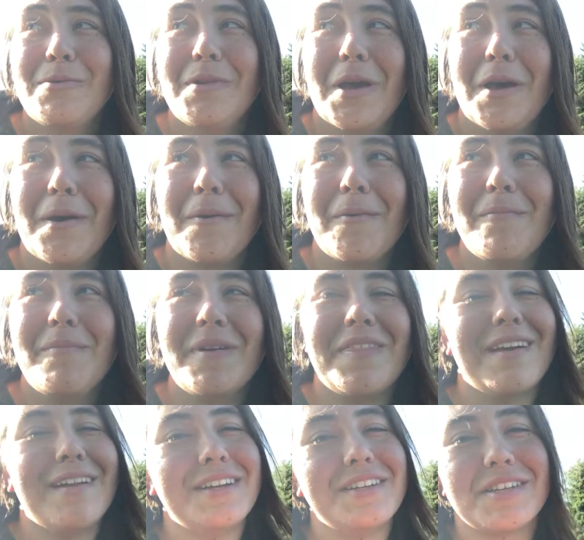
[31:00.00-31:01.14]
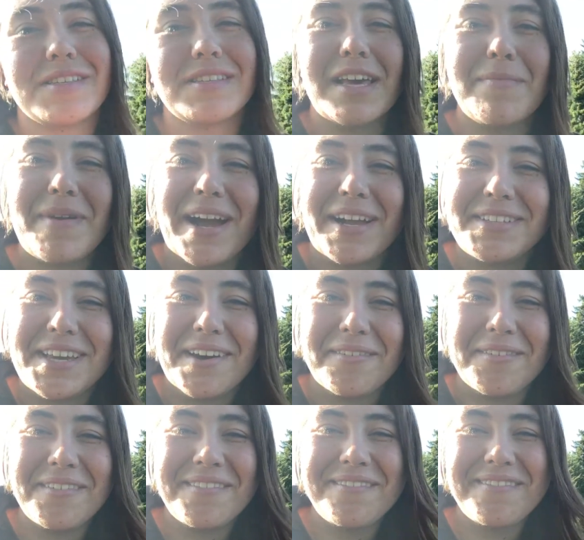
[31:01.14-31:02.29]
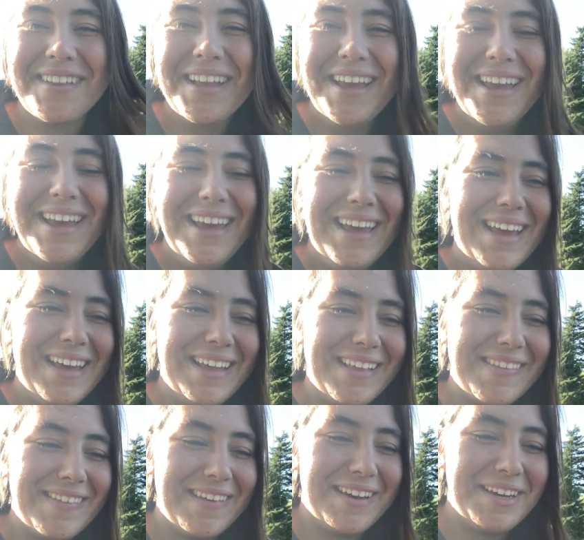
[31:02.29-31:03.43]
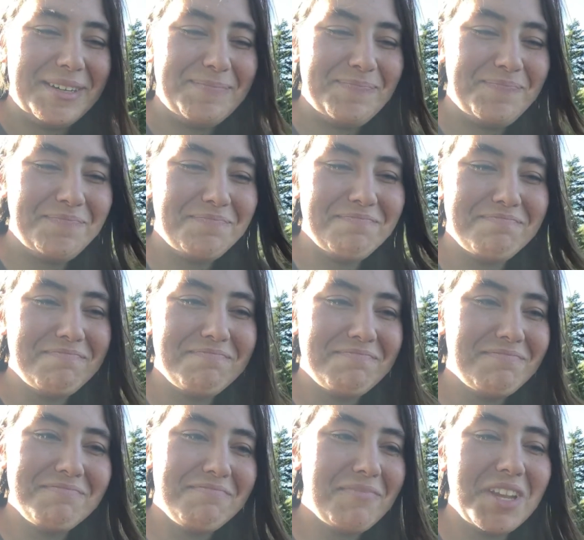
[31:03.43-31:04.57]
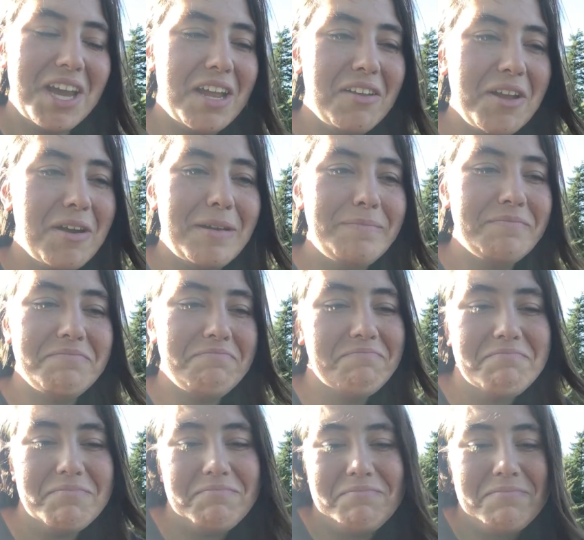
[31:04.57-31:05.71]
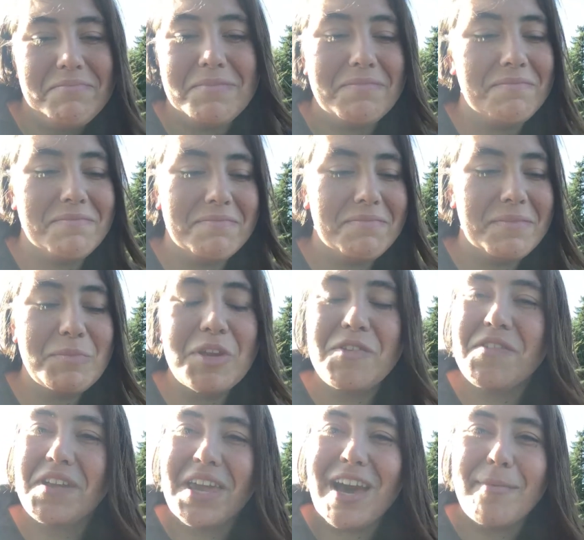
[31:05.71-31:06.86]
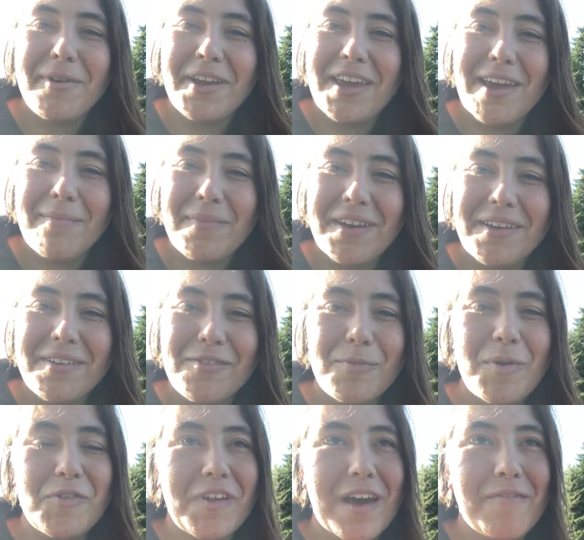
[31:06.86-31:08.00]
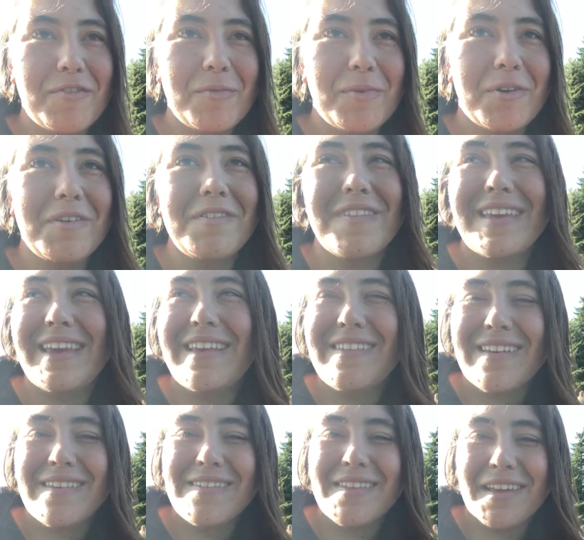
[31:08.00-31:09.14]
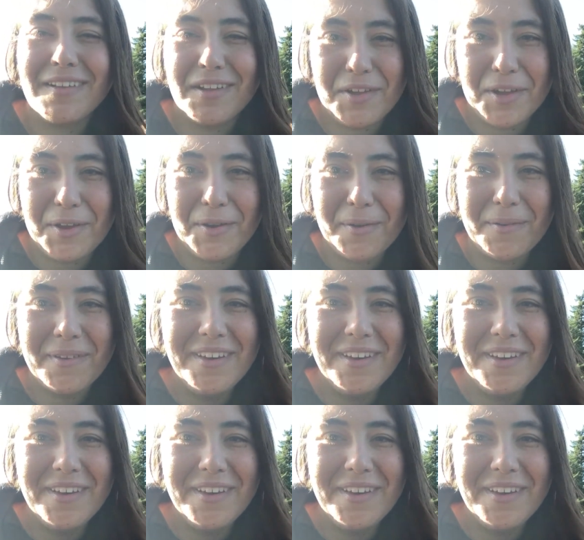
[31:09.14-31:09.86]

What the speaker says: no, but then I just lay back down. It's, I don't know, I'm used to cowboy camping. It's the most comfortable, it's the easiest thing to do.